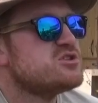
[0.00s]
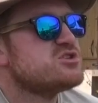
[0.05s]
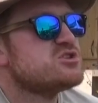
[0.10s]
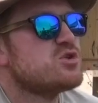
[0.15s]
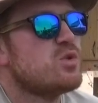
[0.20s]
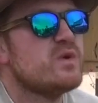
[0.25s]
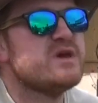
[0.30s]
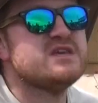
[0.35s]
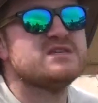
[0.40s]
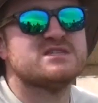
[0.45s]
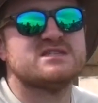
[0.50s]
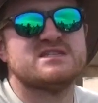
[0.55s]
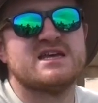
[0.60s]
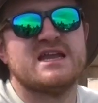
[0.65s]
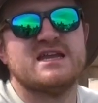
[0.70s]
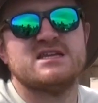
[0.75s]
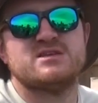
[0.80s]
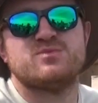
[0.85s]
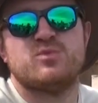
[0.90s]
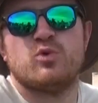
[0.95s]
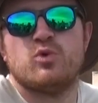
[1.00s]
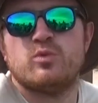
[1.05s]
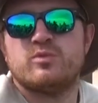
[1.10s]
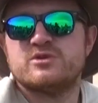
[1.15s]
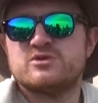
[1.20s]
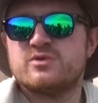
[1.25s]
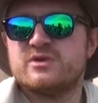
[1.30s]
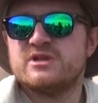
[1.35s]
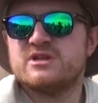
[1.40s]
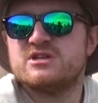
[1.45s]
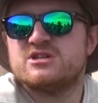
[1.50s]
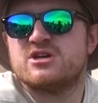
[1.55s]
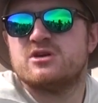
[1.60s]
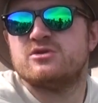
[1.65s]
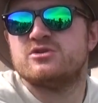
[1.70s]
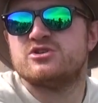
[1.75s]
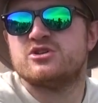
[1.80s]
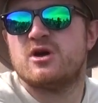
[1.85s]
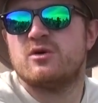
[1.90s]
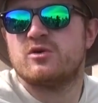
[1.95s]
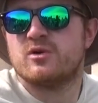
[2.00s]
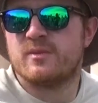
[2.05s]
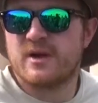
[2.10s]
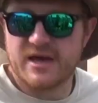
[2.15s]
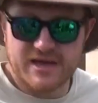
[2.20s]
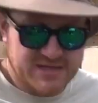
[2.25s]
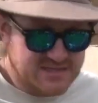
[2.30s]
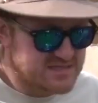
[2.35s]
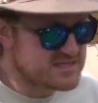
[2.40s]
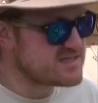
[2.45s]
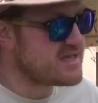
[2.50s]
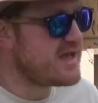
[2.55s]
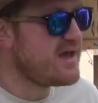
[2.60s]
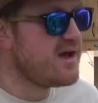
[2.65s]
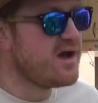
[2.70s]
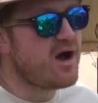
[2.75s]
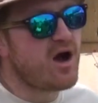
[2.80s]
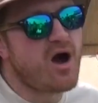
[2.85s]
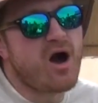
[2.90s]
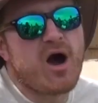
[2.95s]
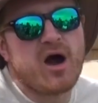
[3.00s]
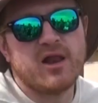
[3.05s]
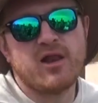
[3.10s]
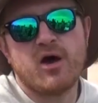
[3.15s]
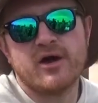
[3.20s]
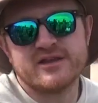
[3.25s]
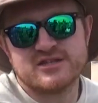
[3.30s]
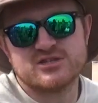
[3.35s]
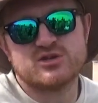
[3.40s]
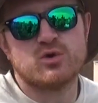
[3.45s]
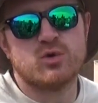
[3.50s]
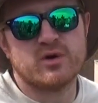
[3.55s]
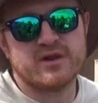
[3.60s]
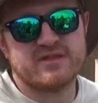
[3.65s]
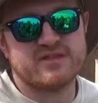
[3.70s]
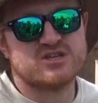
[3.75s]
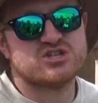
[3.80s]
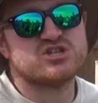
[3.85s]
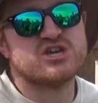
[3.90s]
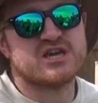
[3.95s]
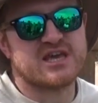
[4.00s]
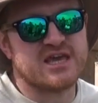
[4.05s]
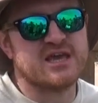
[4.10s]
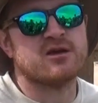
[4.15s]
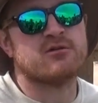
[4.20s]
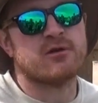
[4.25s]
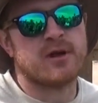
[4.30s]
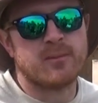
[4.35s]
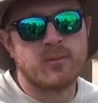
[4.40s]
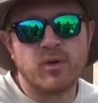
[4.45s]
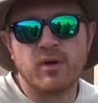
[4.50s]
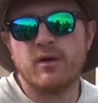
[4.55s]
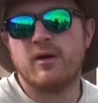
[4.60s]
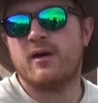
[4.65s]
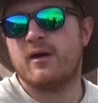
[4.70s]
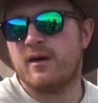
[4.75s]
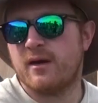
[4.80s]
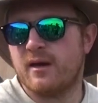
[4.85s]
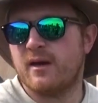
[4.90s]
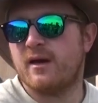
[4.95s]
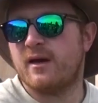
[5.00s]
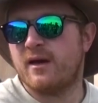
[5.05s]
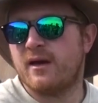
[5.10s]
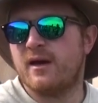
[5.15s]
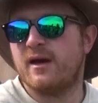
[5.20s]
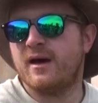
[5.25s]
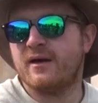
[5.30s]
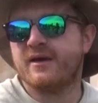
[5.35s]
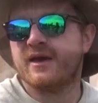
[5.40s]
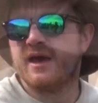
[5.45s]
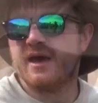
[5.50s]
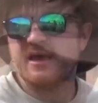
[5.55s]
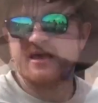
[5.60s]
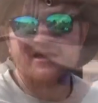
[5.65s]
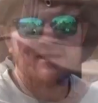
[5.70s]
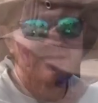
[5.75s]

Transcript: to squeeze a tennis ball between your two shoulder blades. It, I like to call it the chicken grip. Okay.